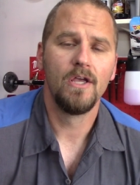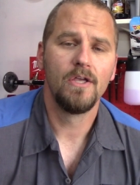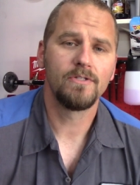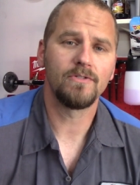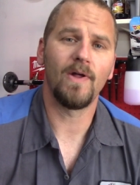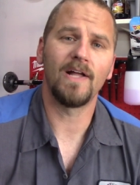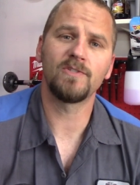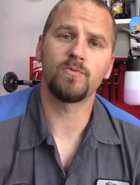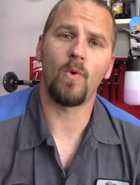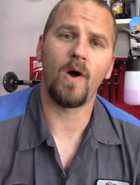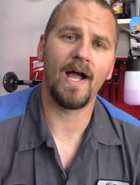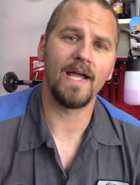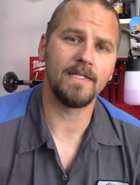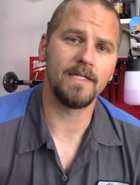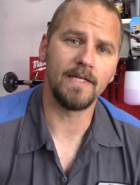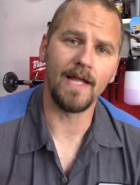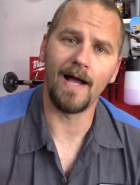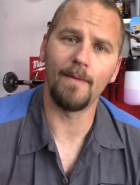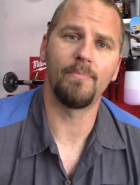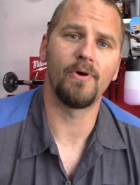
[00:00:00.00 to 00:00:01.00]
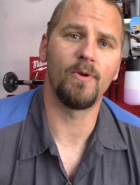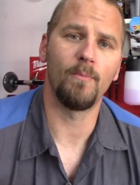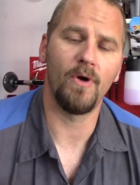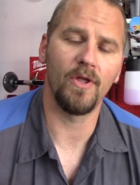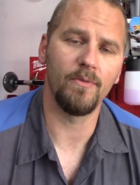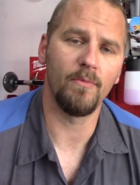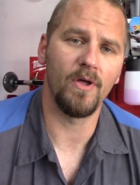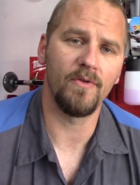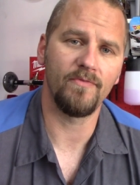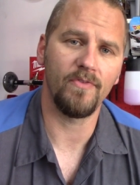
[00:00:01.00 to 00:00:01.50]
So that's why I did not put them
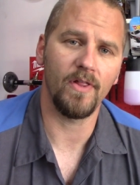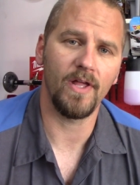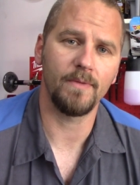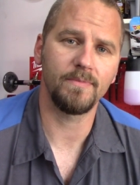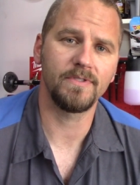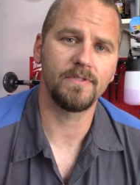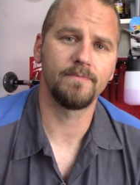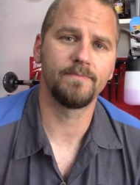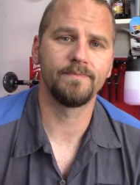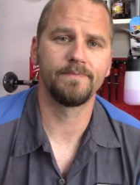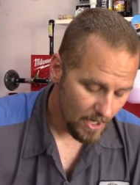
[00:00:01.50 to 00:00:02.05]
on the mud flaps.